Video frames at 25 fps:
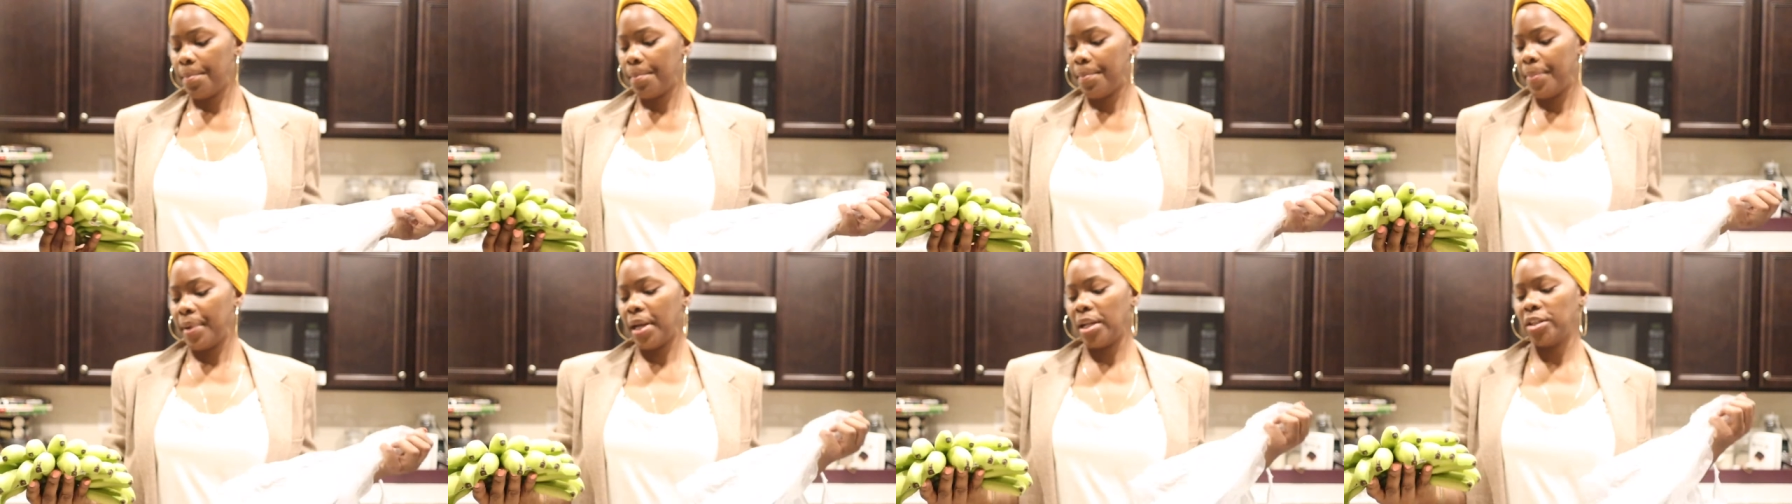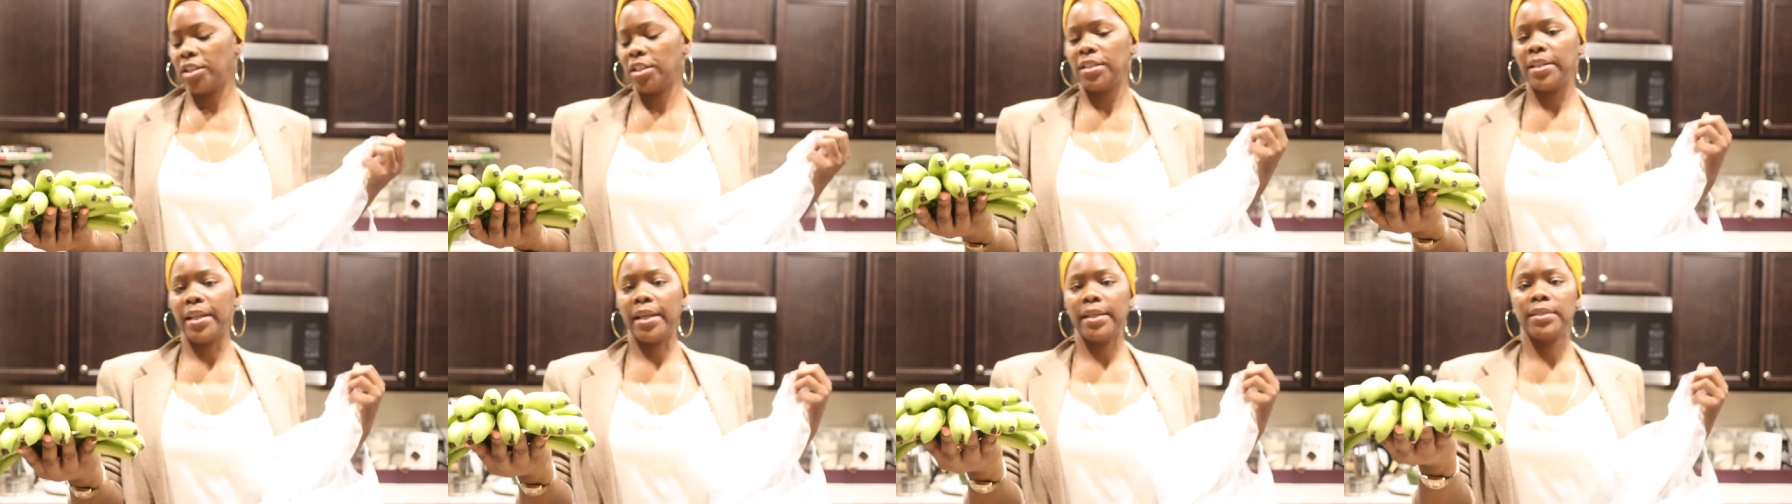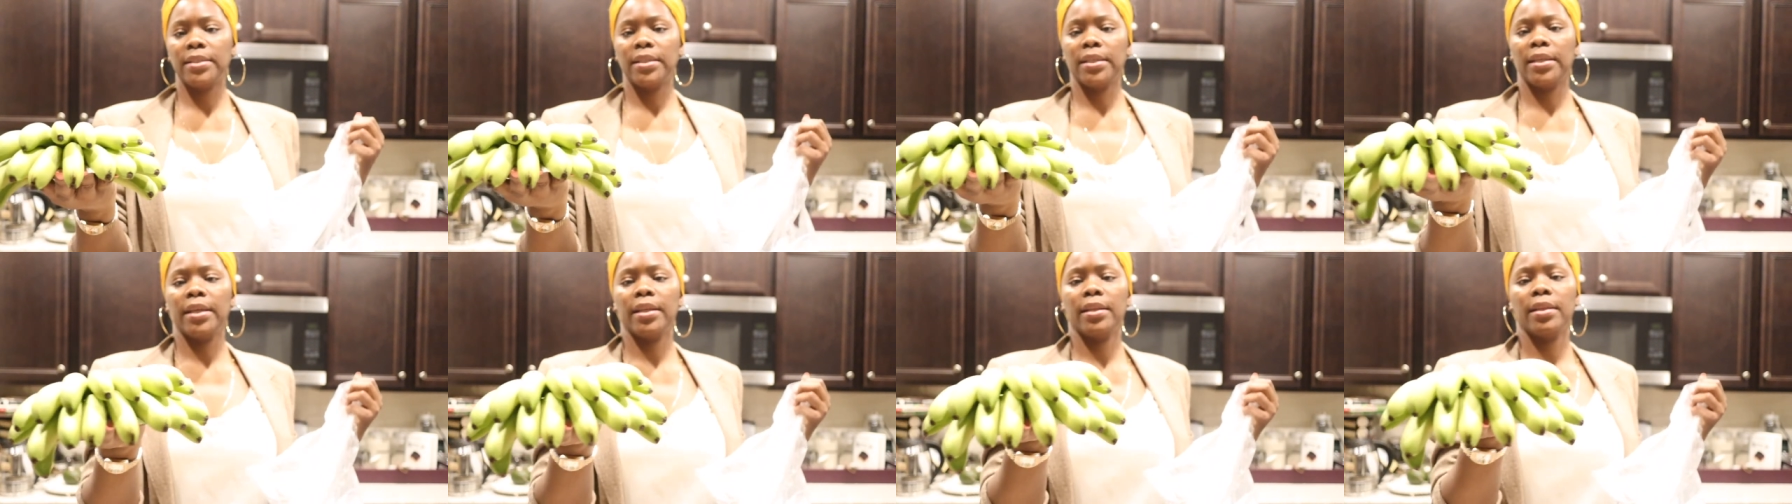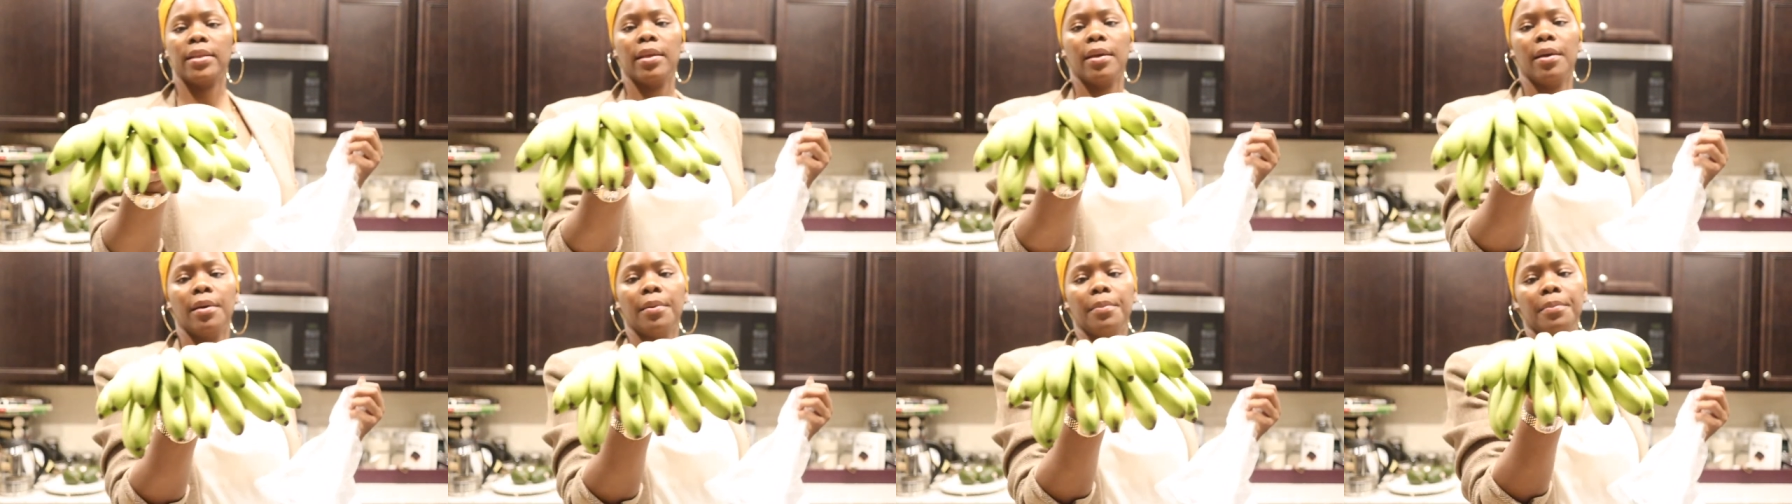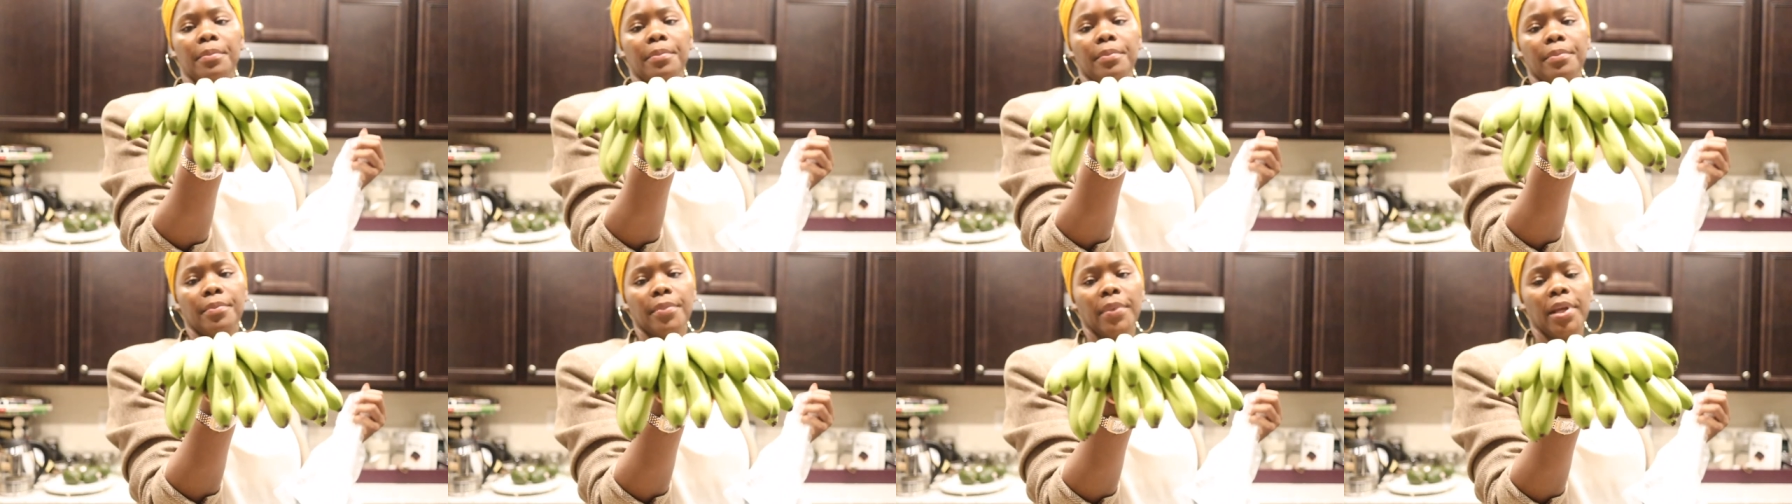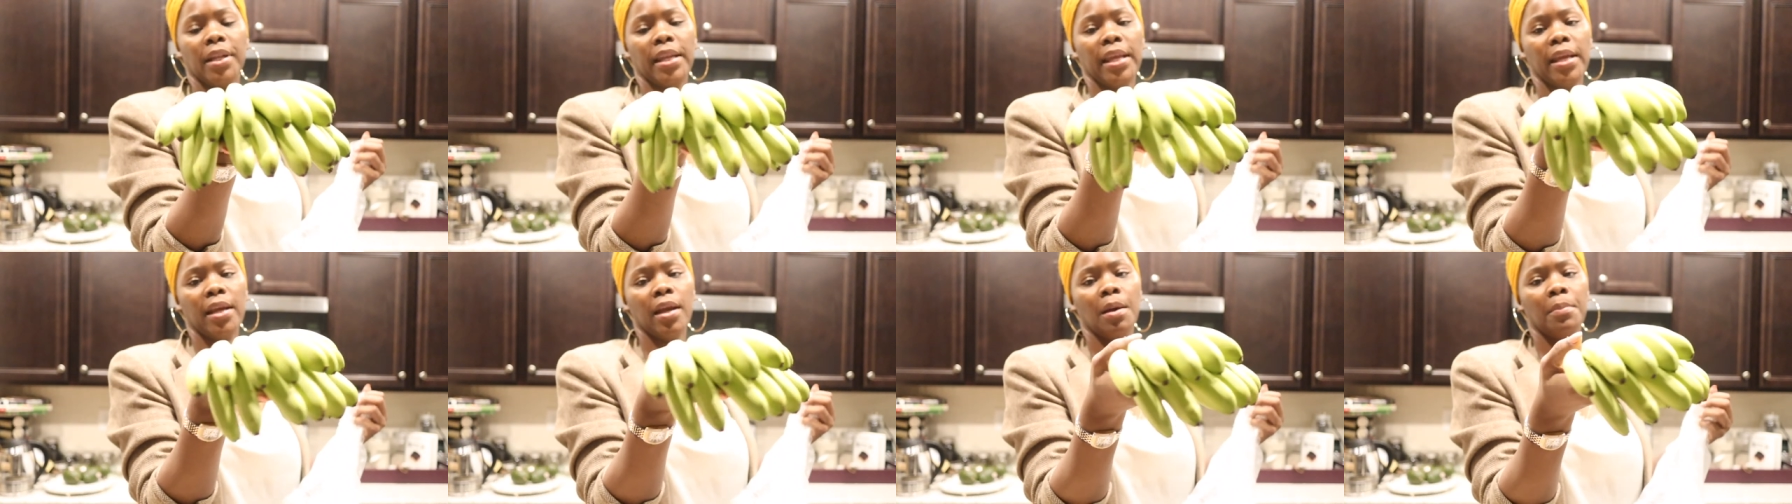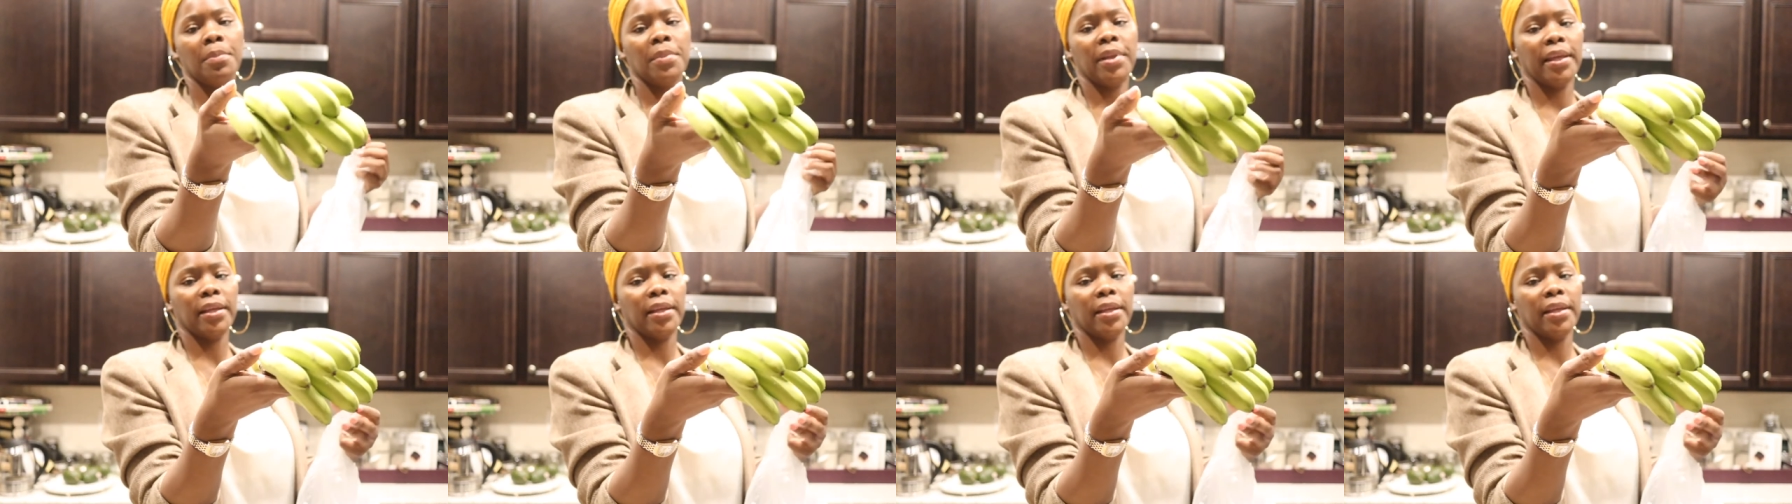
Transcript: but I just like to get them. And they come